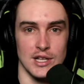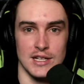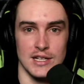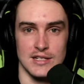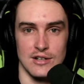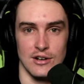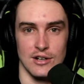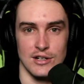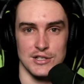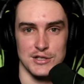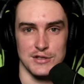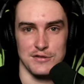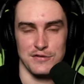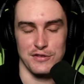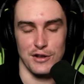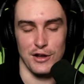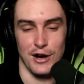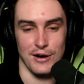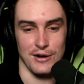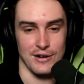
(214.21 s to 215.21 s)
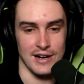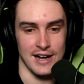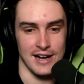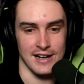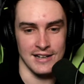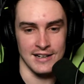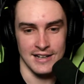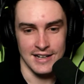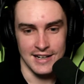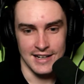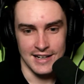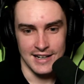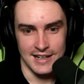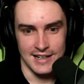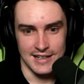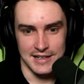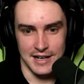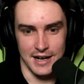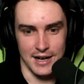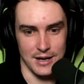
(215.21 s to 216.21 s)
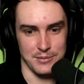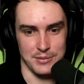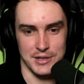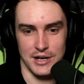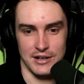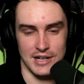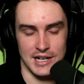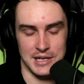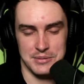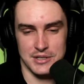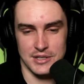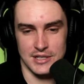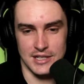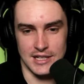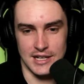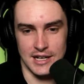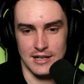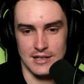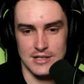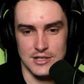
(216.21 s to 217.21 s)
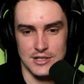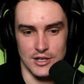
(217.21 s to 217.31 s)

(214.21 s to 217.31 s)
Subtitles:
these guys just fly around, going absolutely nuts.